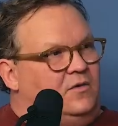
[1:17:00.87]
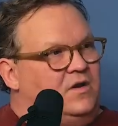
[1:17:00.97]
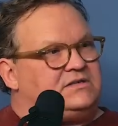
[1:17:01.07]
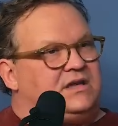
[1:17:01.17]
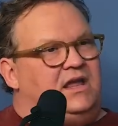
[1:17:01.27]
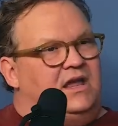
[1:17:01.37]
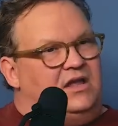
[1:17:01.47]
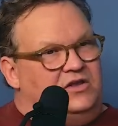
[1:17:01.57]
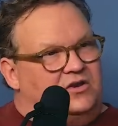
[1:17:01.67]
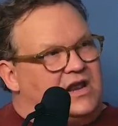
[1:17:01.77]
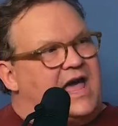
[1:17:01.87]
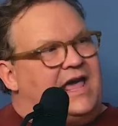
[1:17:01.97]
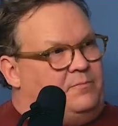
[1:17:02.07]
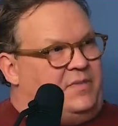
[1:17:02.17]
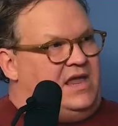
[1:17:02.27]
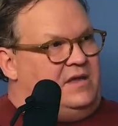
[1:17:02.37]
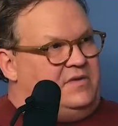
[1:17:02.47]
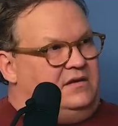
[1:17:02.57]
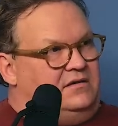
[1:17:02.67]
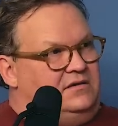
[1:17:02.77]
where it's like, you're not a
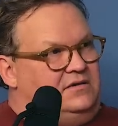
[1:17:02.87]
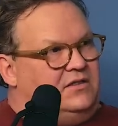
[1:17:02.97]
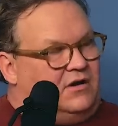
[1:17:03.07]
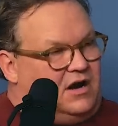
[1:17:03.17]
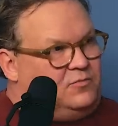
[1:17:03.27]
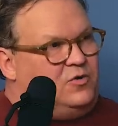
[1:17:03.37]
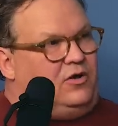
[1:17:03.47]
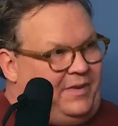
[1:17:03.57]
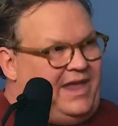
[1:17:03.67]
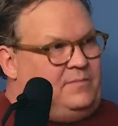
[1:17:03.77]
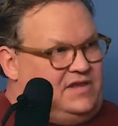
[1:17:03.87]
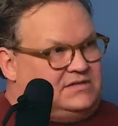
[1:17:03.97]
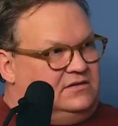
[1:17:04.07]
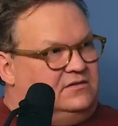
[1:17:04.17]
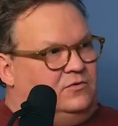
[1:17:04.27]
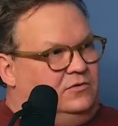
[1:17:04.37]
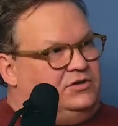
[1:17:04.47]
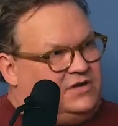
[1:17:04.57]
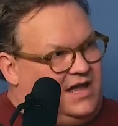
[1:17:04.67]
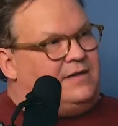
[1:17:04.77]
baby. There are real babies in the world.
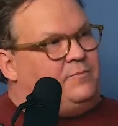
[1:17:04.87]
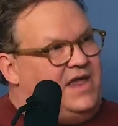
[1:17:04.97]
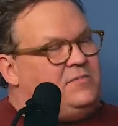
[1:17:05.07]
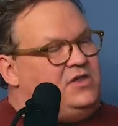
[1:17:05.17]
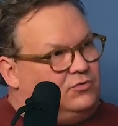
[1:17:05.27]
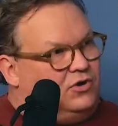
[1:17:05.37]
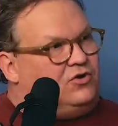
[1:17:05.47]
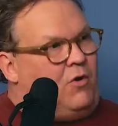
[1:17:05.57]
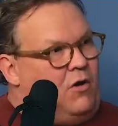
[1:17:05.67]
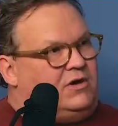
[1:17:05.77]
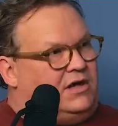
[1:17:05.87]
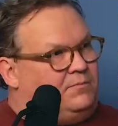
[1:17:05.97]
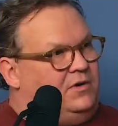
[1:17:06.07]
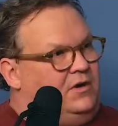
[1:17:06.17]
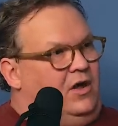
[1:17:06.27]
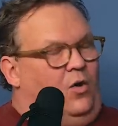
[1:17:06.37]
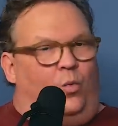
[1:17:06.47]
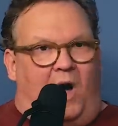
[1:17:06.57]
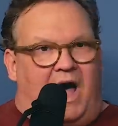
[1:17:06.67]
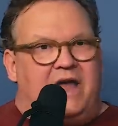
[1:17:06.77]
You're not a baby. You're a grown-up. Yeah.
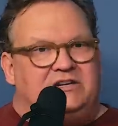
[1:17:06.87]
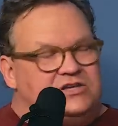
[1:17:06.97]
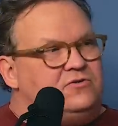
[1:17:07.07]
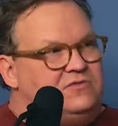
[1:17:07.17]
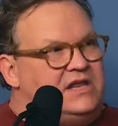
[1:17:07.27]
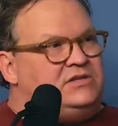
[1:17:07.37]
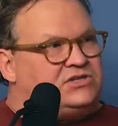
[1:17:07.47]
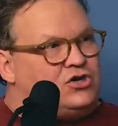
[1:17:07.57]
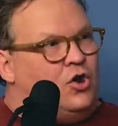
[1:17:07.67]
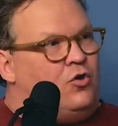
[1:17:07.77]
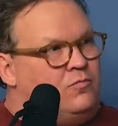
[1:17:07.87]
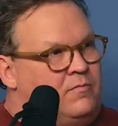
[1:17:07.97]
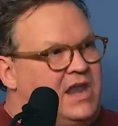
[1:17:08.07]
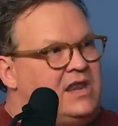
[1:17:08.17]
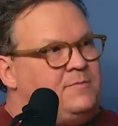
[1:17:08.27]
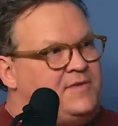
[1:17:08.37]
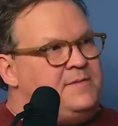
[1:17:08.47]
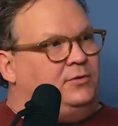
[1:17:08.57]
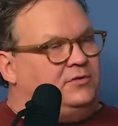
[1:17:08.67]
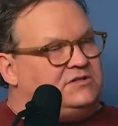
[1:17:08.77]
Why do you need so many
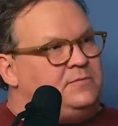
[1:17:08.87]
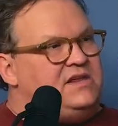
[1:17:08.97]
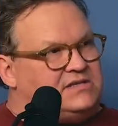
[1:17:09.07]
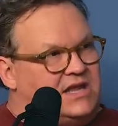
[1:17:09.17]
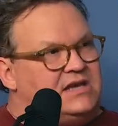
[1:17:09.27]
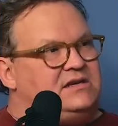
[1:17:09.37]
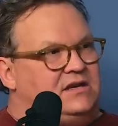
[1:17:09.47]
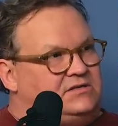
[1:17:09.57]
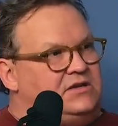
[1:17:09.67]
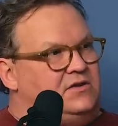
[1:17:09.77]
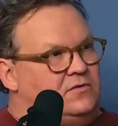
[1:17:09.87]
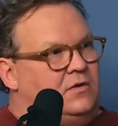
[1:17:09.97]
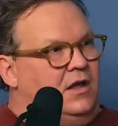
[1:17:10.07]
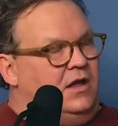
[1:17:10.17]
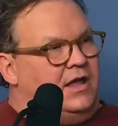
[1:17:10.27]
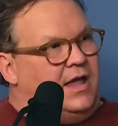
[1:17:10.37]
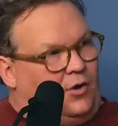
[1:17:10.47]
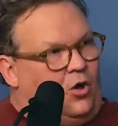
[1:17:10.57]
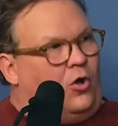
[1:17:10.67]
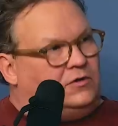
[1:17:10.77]
people to be tending to you
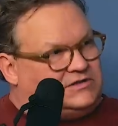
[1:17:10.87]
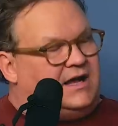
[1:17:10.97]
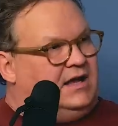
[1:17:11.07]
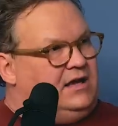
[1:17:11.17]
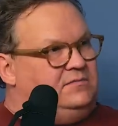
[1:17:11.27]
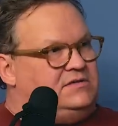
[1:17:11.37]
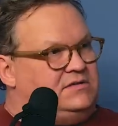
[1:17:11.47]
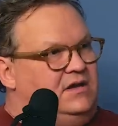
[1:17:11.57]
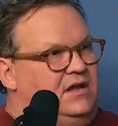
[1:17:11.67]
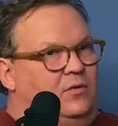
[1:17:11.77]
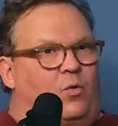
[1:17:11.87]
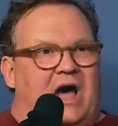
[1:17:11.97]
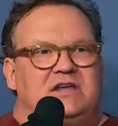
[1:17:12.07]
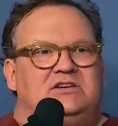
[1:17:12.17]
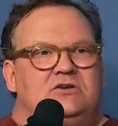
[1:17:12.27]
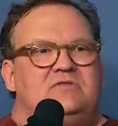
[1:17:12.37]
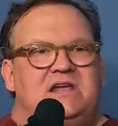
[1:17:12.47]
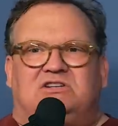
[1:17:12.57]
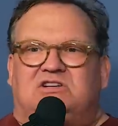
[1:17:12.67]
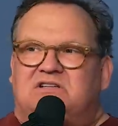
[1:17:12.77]
at all times? Conan. Why do you
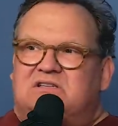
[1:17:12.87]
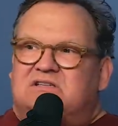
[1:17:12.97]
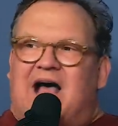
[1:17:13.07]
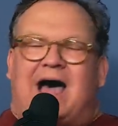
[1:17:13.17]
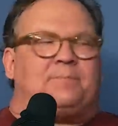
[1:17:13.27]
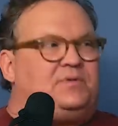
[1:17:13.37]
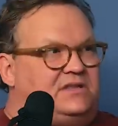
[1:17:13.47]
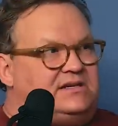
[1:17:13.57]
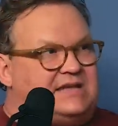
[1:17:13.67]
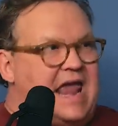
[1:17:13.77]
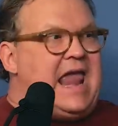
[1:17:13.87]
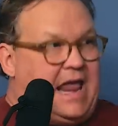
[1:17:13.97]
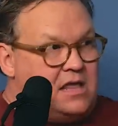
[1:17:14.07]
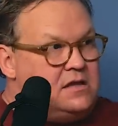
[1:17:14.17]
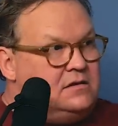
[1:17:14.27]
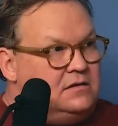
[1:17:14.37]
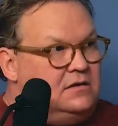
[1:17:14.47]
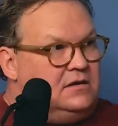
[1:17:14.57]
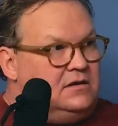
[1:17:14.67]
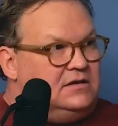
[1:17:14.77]
need to stop the day?
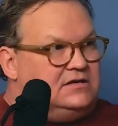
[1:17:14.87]
Right.